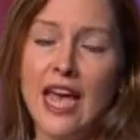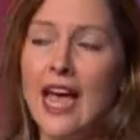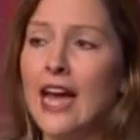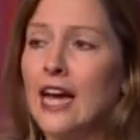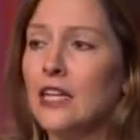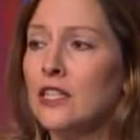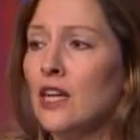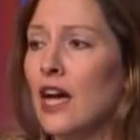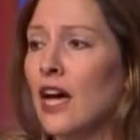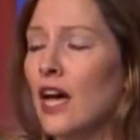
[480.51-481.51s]
And
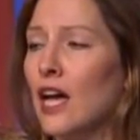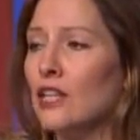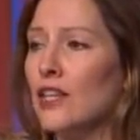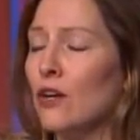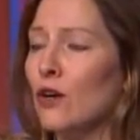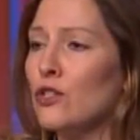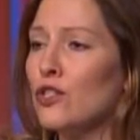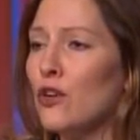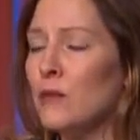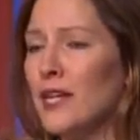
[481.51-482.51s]
there are
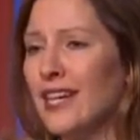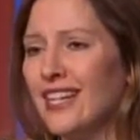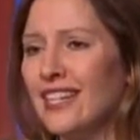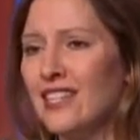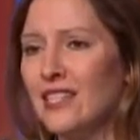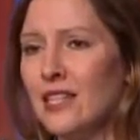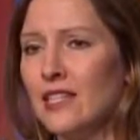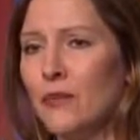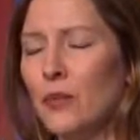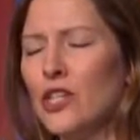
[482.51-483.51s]
so many instances
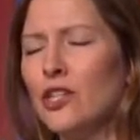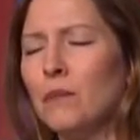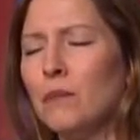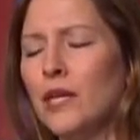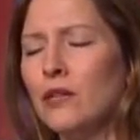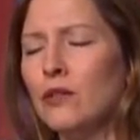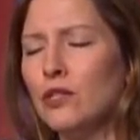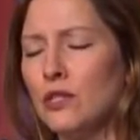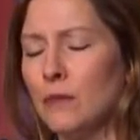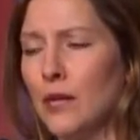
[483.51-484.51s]
in which it appears
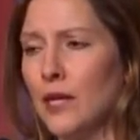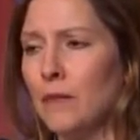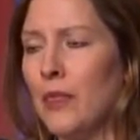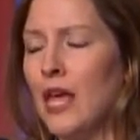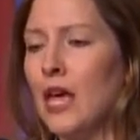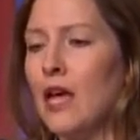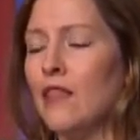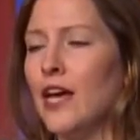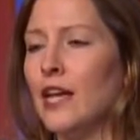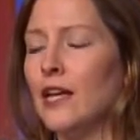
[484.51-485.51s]
to me
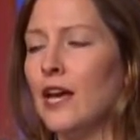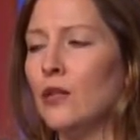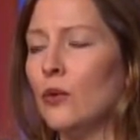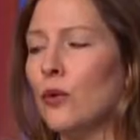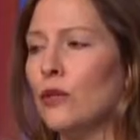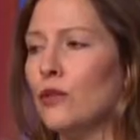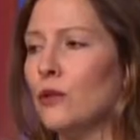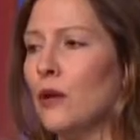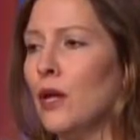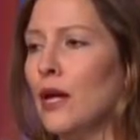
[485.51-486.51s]
that a
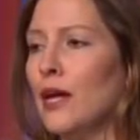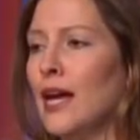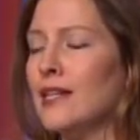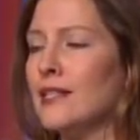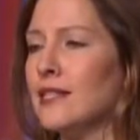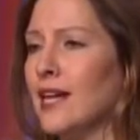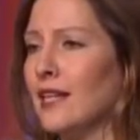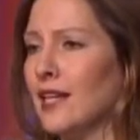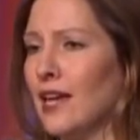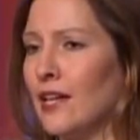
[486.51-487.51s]
lawyer has
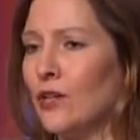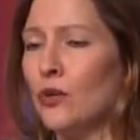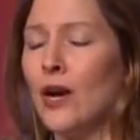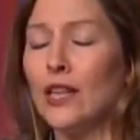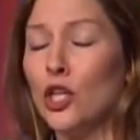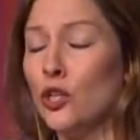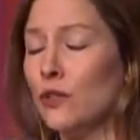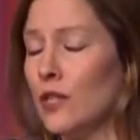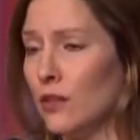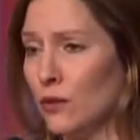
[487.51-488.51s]
delegated, or I
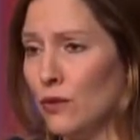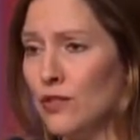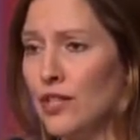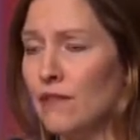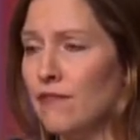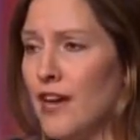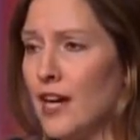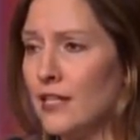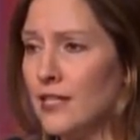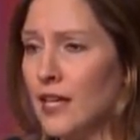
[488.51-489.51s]
learned that a lawyer did in
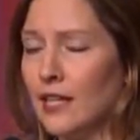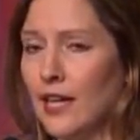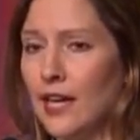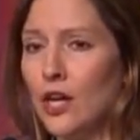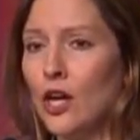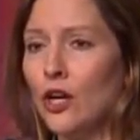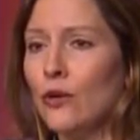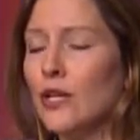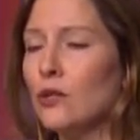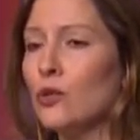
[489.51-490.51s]
fact delegate
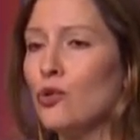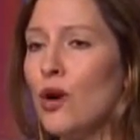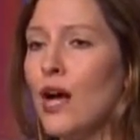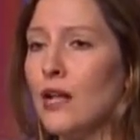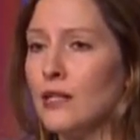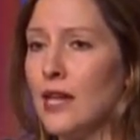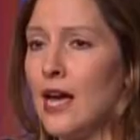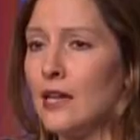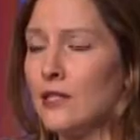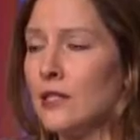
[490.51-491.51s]
critical trial
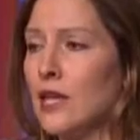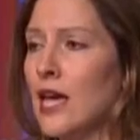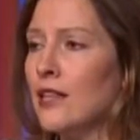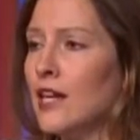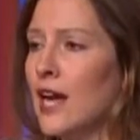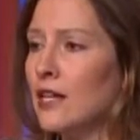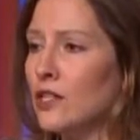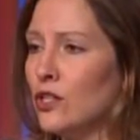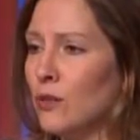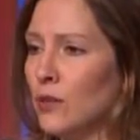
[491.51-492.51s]
tasks that had to
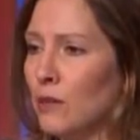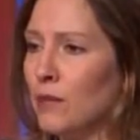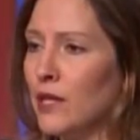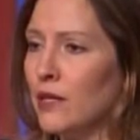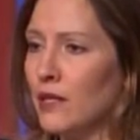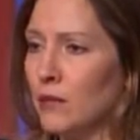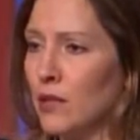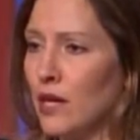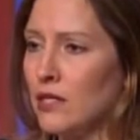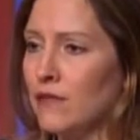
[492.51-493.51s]
do with the building
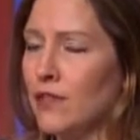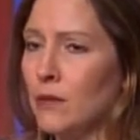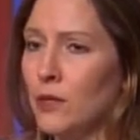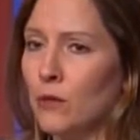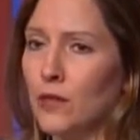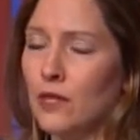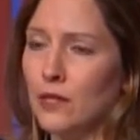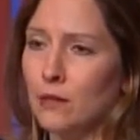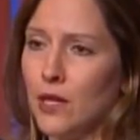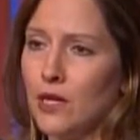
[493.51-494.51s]
blocks, the fundamental
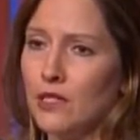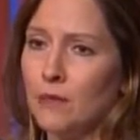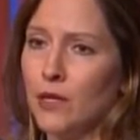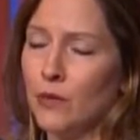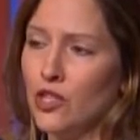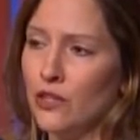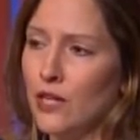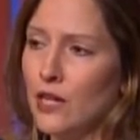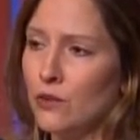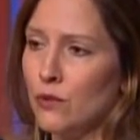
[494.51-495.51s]
building blocks upon which their
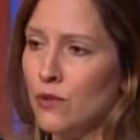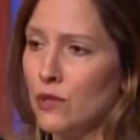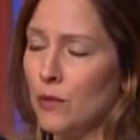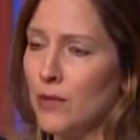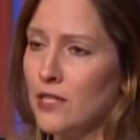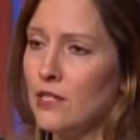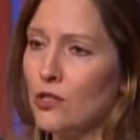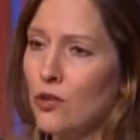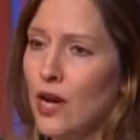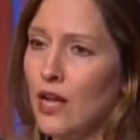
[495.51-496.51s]
case was going to be based at
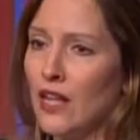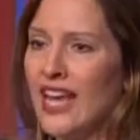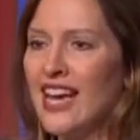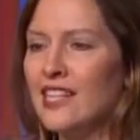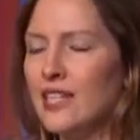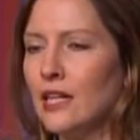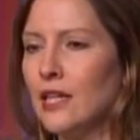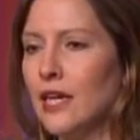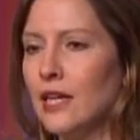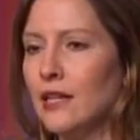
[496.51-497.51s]
trial,
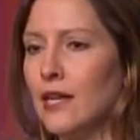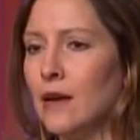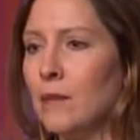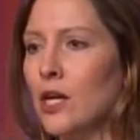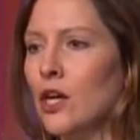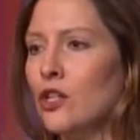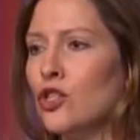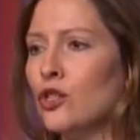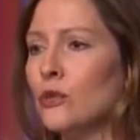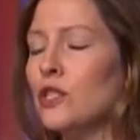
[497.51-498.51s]
delegated them
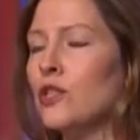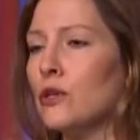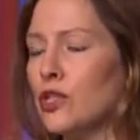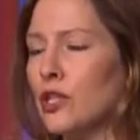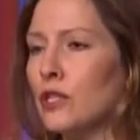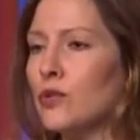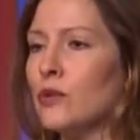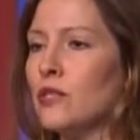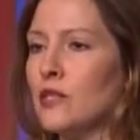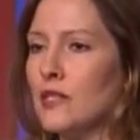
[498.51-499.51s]
to associates or
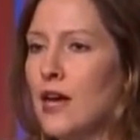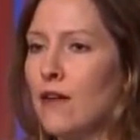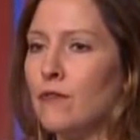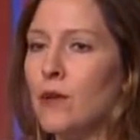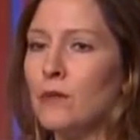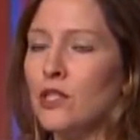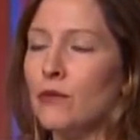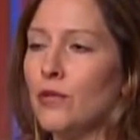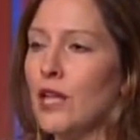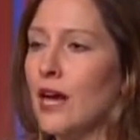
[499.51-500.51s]
to staff members and
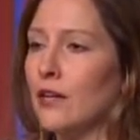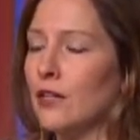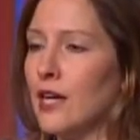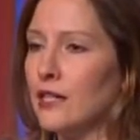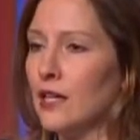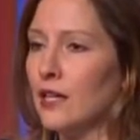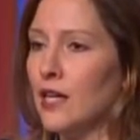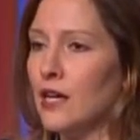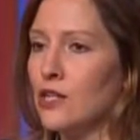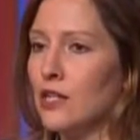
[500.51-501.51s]
relied on that
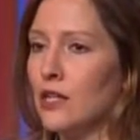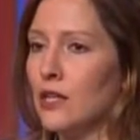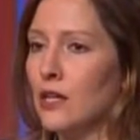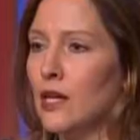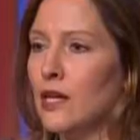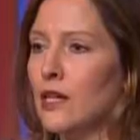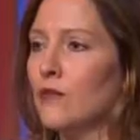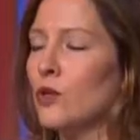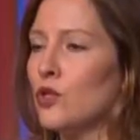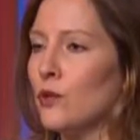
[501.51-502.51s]
delegation. Now, of
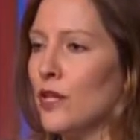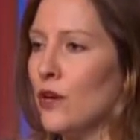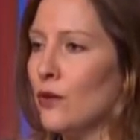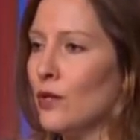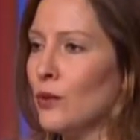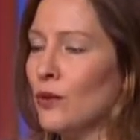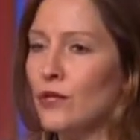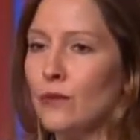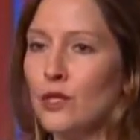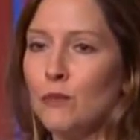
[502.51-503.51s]
course, we know that
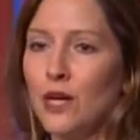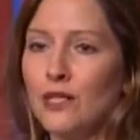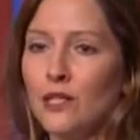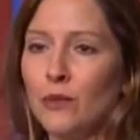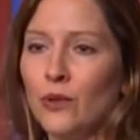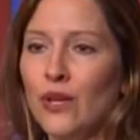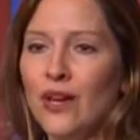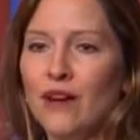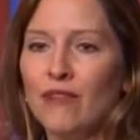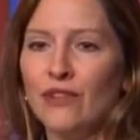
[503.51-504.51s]
lawyers are responsible
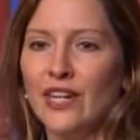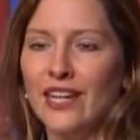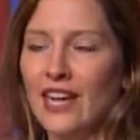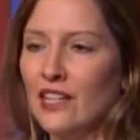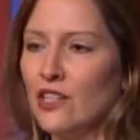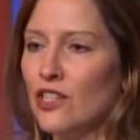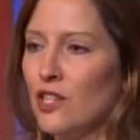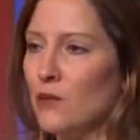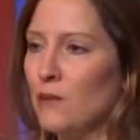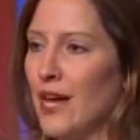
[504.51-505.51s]
for any
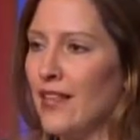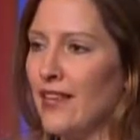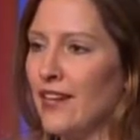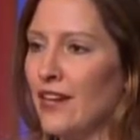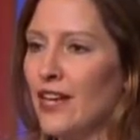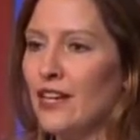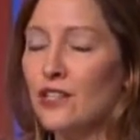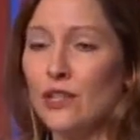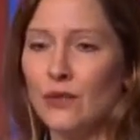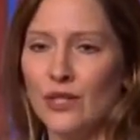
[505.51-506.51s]
negligence by their
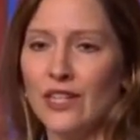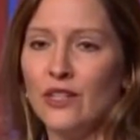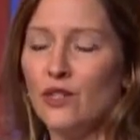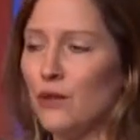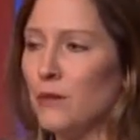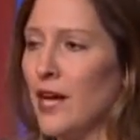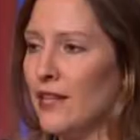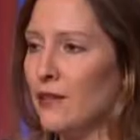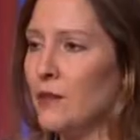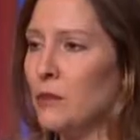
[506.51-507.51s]
associates or by
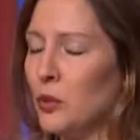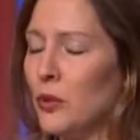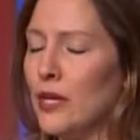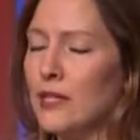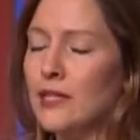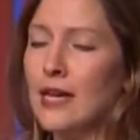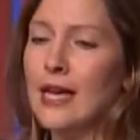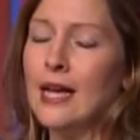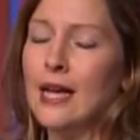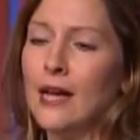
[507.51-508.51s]
their employees,
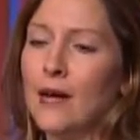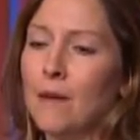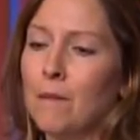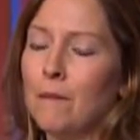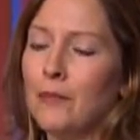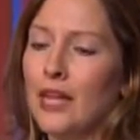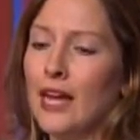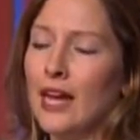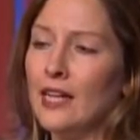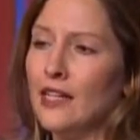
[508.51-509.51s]

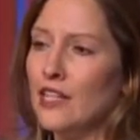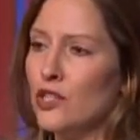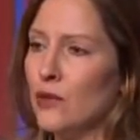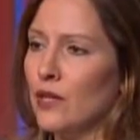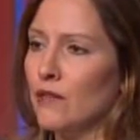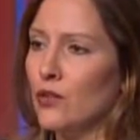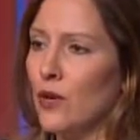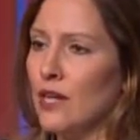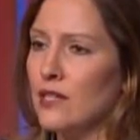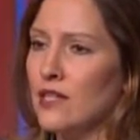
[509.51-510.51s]
and so it gives
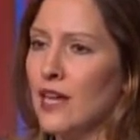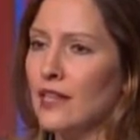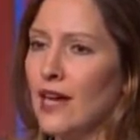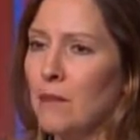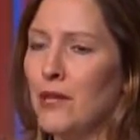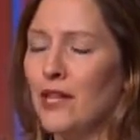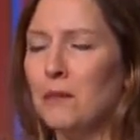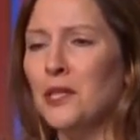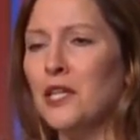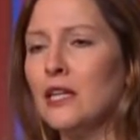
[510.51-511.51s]
rise to that liability.
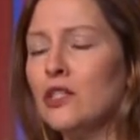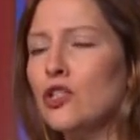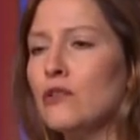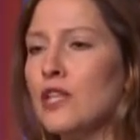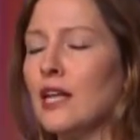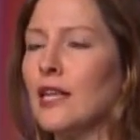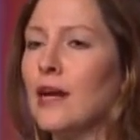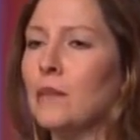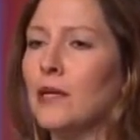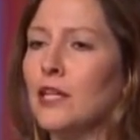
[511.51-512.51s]
But the concern's not
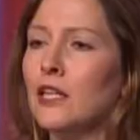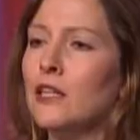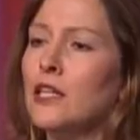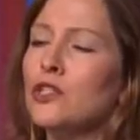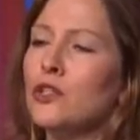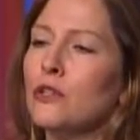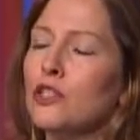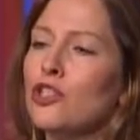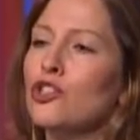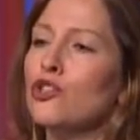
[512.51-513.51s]
liability. The concern
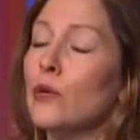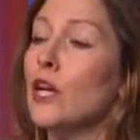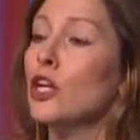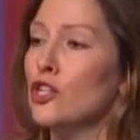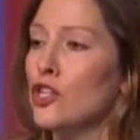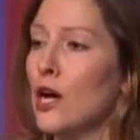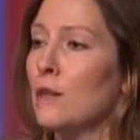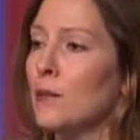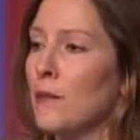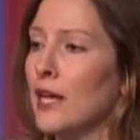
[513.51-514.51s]
is just doing a good
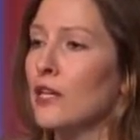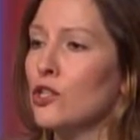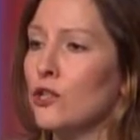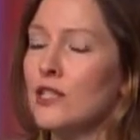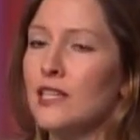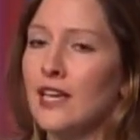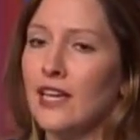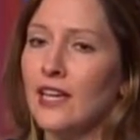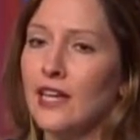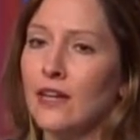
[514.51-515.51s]
job and making sure it's
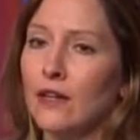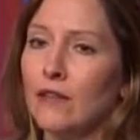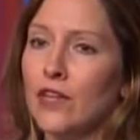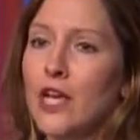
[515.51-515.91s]
taken care of.